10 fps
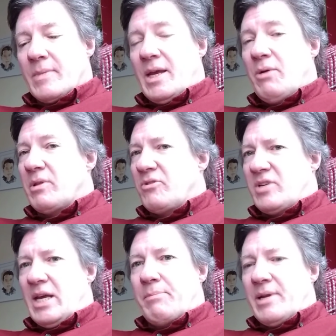It was a
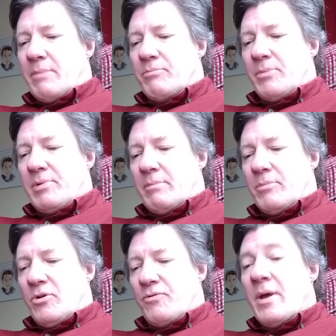deeply unpopular
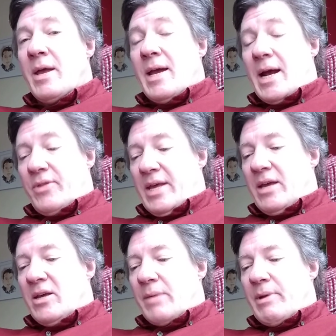move, and the
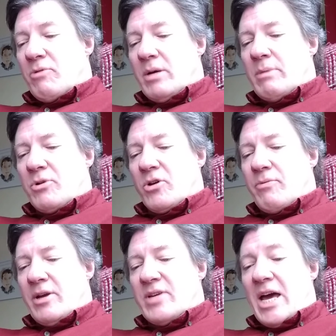incoming Roman
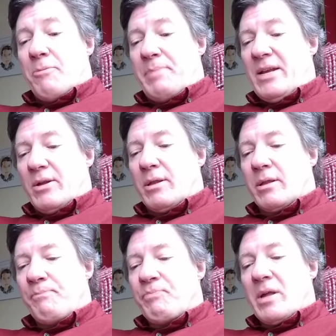procurator
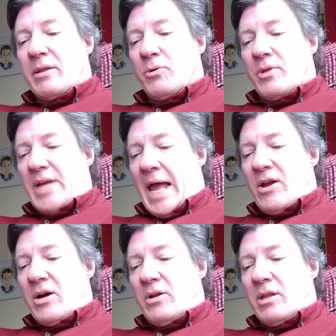Albinus saw that
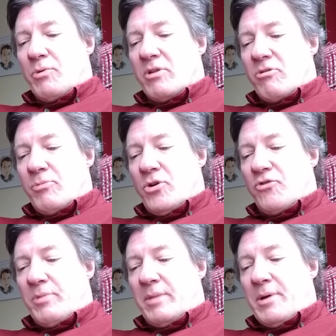Ananus was removed
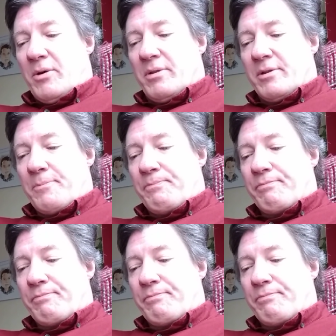from his post.